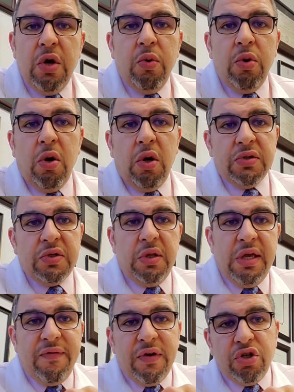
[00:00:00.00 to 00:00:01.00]
We'll also
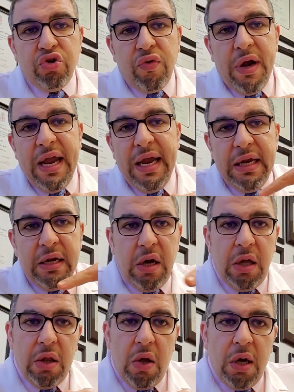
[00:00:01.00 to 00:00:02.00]
leave a drain
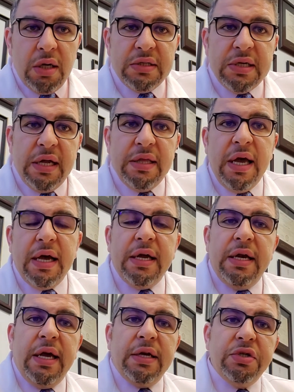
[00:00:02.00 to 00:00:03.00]
alongside that
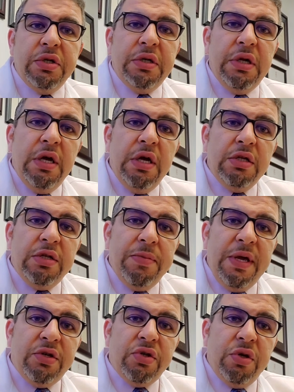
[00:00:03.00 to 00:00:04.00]
connection to
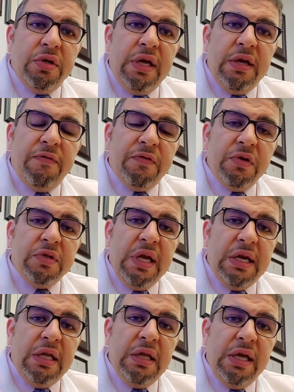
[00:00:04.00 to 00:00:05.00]
make sure that if there's
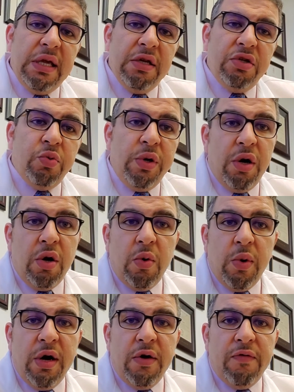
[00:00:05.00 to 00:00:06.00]
any leakage, we are
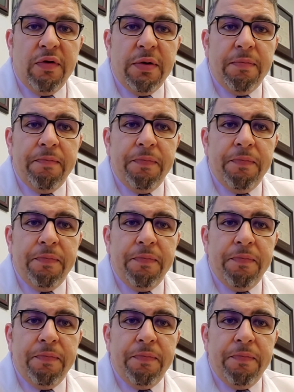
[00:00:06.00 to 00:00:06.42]
aware of it.